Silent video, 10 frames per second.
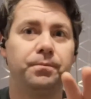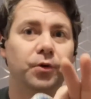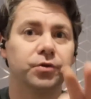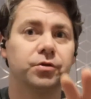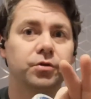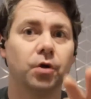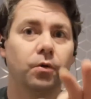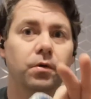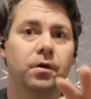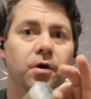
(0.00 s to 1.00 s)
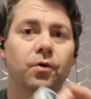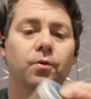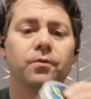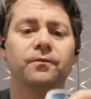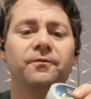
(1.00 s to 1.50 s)
But don't
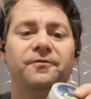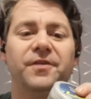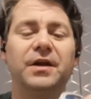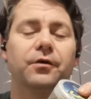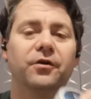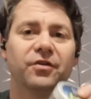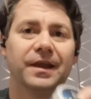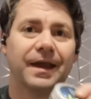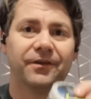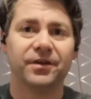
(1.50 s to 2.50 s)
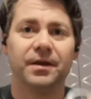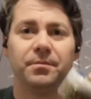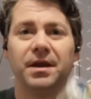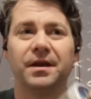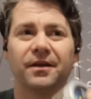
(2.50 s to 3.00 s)
go vigorously casting
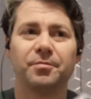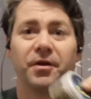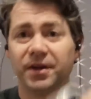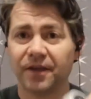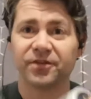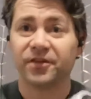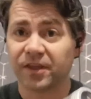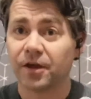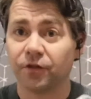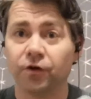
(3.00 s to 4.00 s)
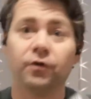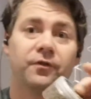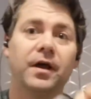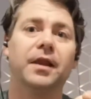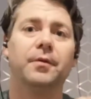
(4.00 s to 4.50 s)
it. Being an expander, yes, they stay on the hook
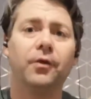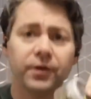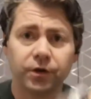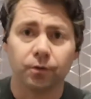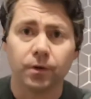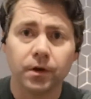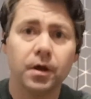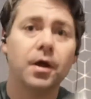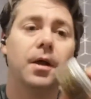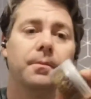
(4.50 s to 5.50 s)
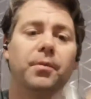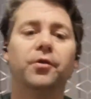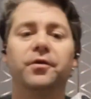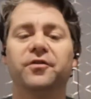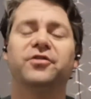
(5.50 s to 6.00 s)
fairly well, they do, but
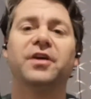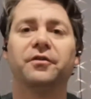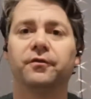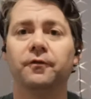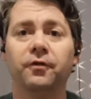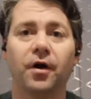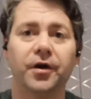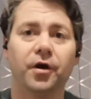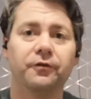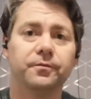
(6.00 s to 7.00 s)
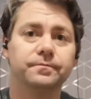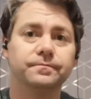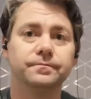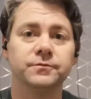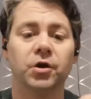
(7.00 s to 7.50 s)
there is a chance of them flying off,
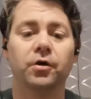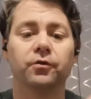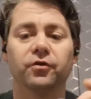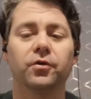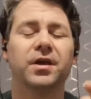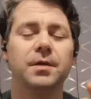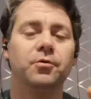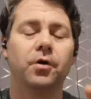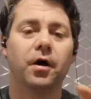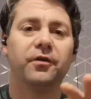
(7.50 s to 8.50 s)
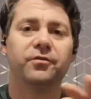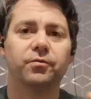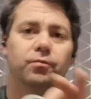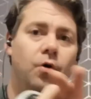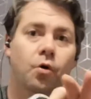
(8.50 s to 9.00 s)
you know, so keep your
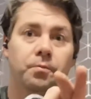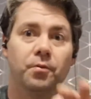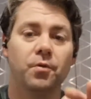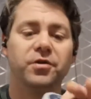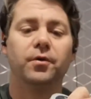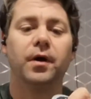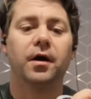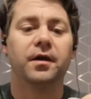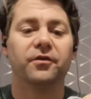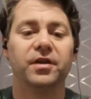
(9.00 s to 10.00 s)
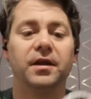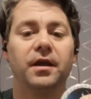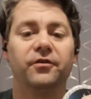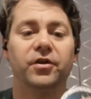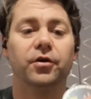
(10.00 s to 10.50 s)
eyes open when you are casting in
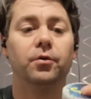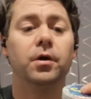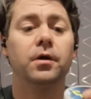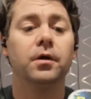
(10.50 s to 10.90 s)
case they do.